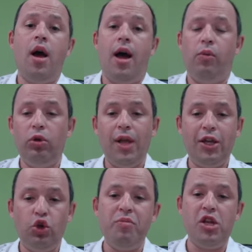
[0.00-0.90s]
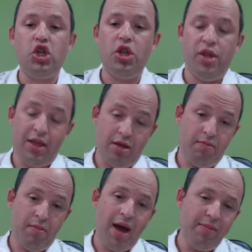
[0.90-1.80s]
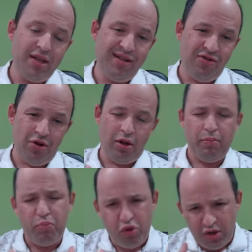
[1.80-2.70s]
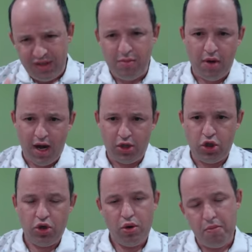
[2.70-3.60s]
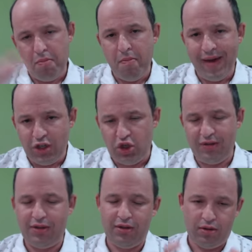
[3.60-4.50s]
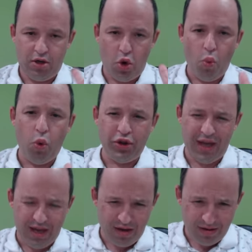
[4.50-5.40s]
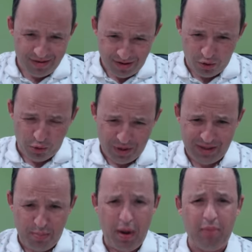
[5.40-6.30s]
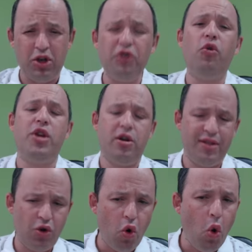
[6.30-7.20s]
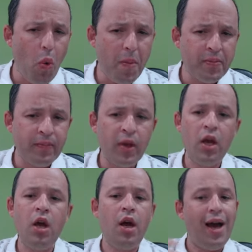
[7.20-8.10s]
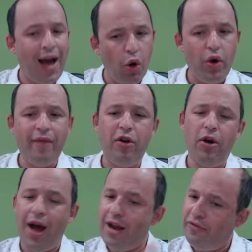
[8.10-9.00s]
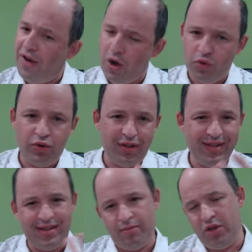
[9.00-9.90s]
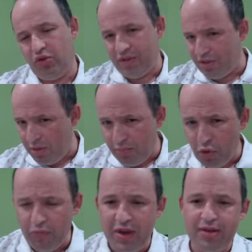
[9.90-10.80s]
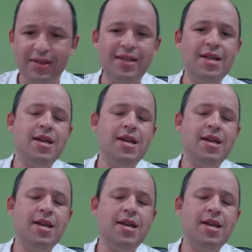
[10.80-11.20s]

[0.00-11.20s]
I would like to mention that my material pretty much matches what I already published 4 years ago. However, I found some interesting improvements.